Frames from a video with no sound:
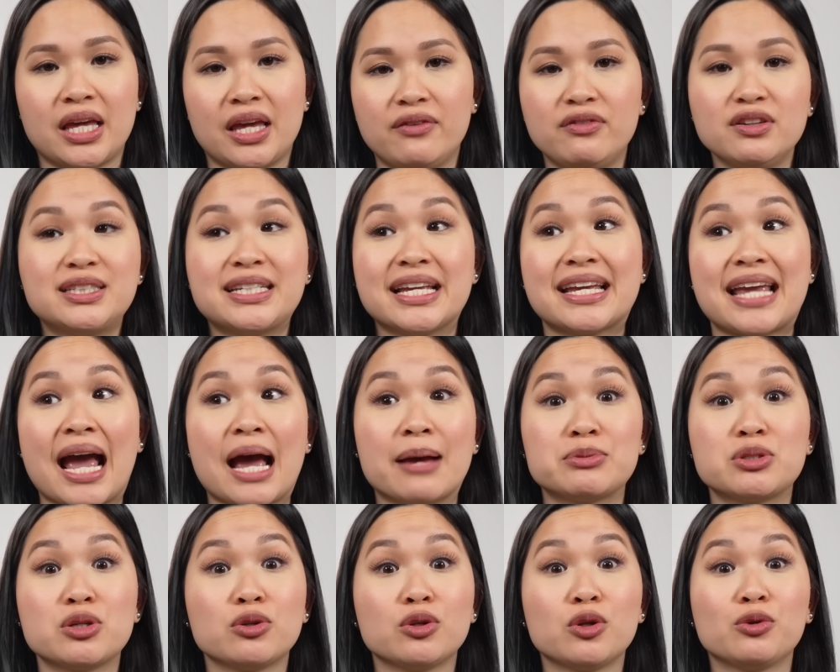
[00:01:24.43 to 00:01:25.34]
If you take
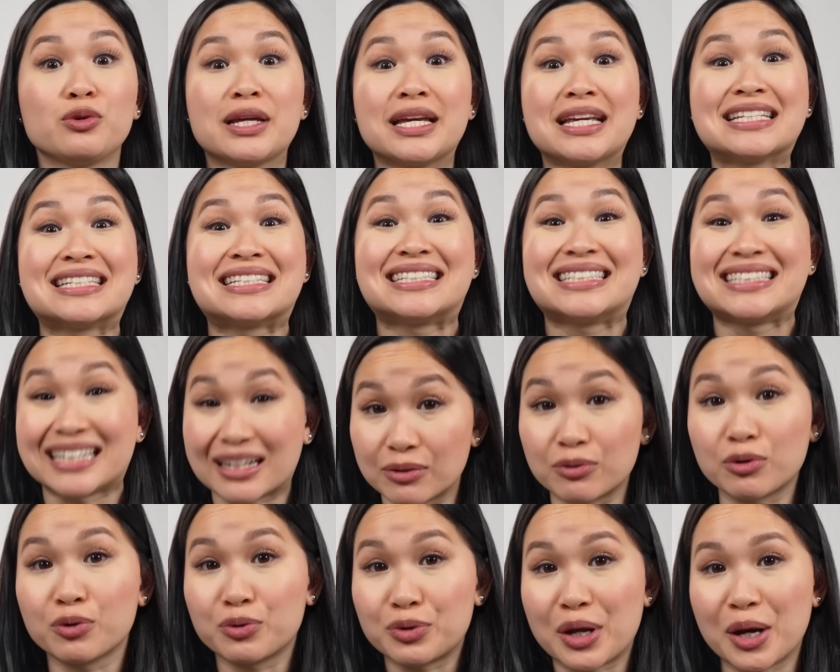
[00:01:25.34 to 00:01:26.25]
absolutely
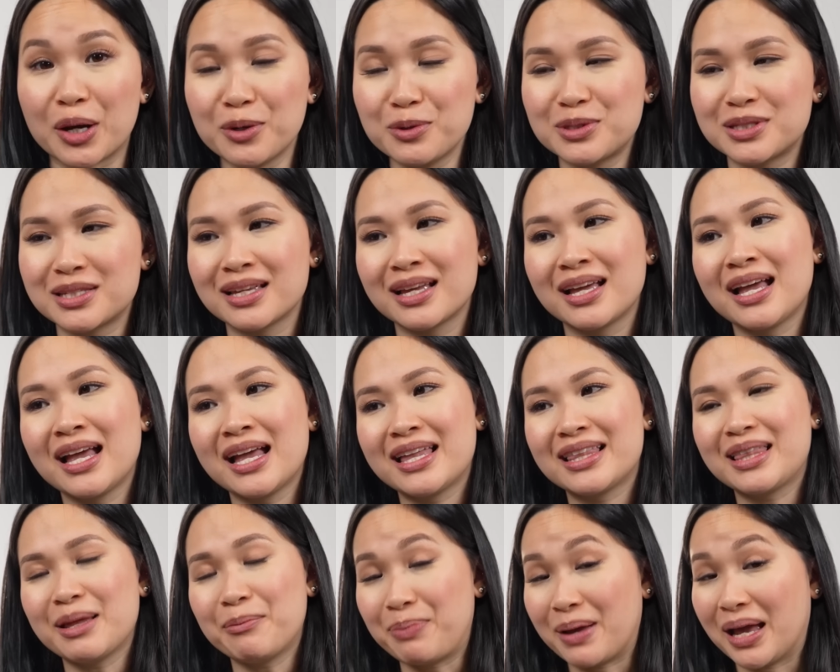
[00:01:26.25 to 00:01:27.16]
zero notes,
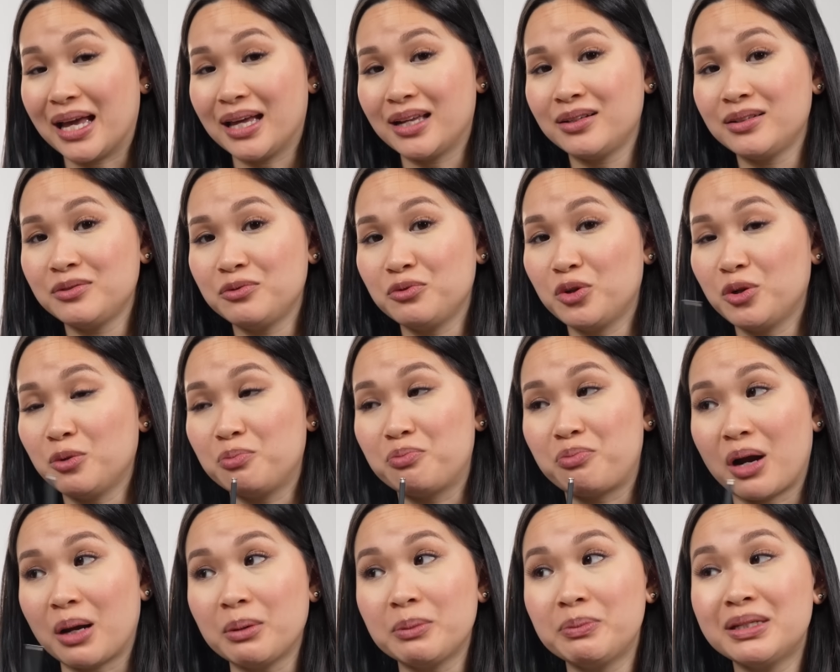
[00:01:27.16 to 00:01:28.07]
the pen will
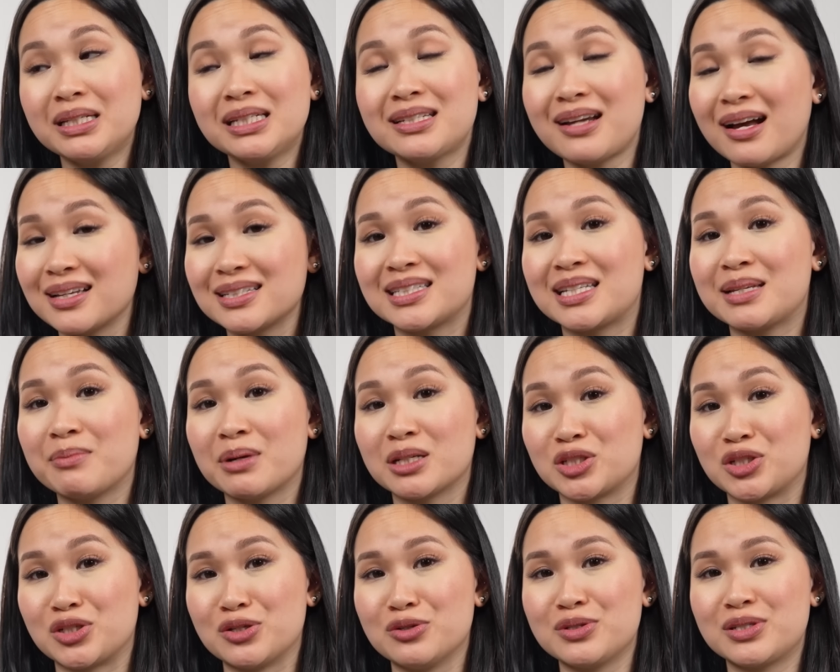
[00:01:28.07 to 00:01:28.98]
probably not see
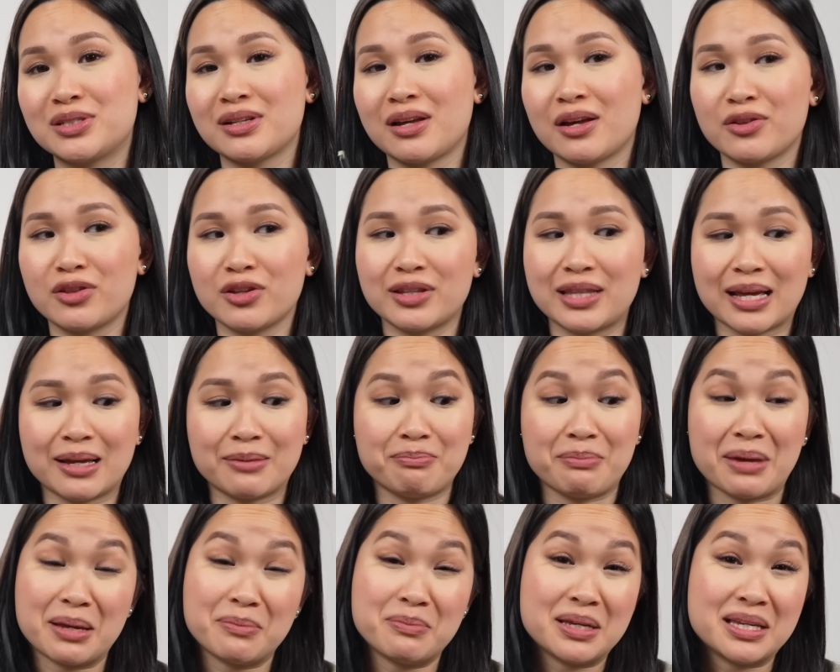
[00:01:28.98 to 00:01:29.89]
much use other
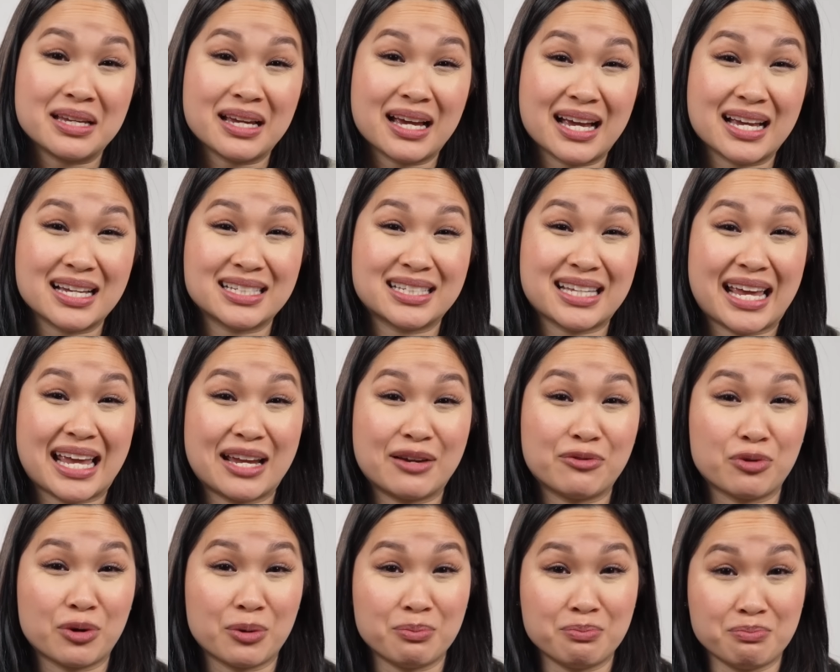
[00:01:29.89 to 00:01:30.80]
than maybe as a
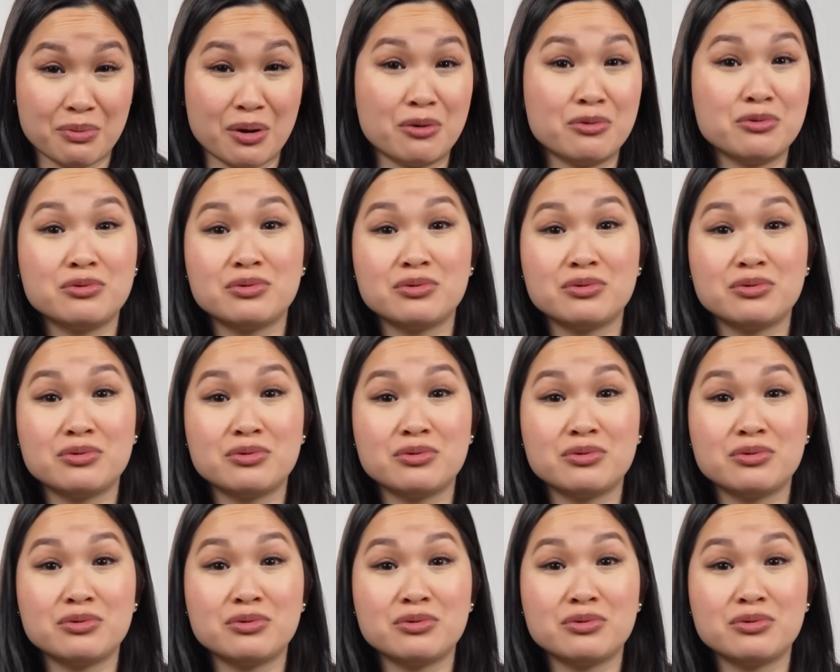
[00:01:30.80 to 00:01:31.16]
remote